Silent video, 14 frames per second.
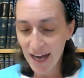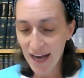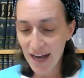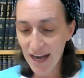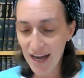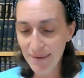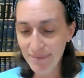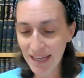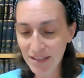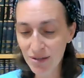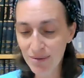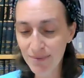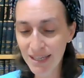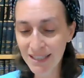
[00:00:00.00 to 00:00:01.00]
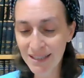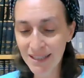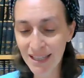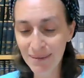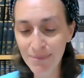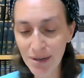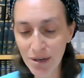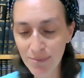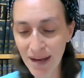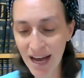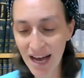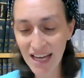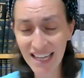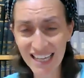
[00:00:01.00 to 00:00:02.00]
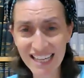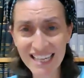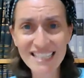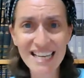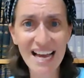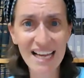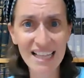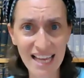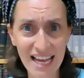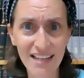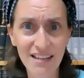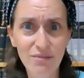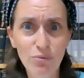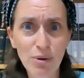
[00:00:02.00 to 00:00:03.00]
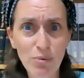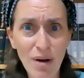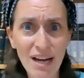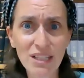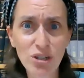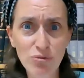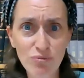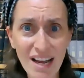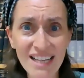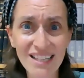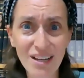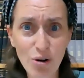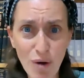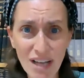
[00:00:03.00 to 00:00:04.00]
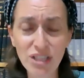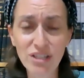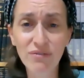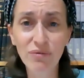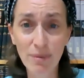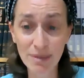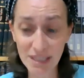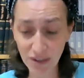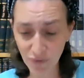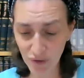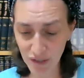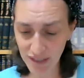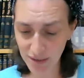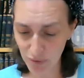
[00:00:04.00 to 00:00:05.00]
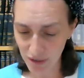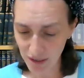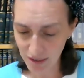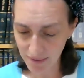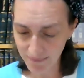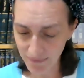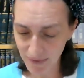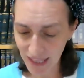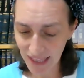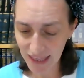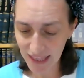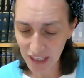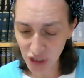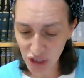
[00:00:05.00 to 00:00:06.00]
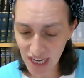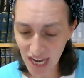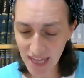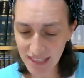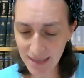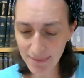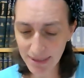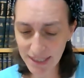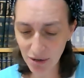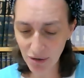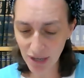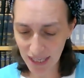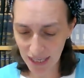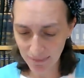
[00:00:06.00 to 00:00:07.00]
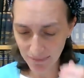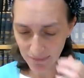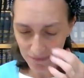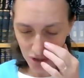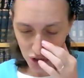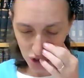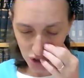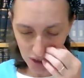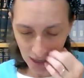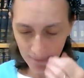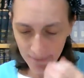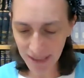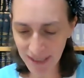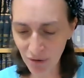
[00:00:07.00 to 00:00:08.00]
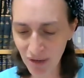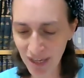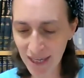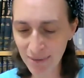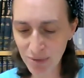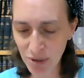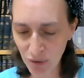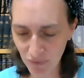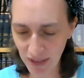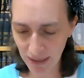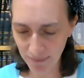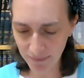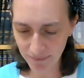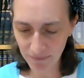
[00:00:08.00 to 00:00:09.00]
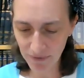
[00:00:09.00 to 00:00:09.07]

Um, that's what it means. Lemirma acharite ale. We wanted to raise a question from a different source. lishkata mitzoraim, shesham mitzoraim tovlim.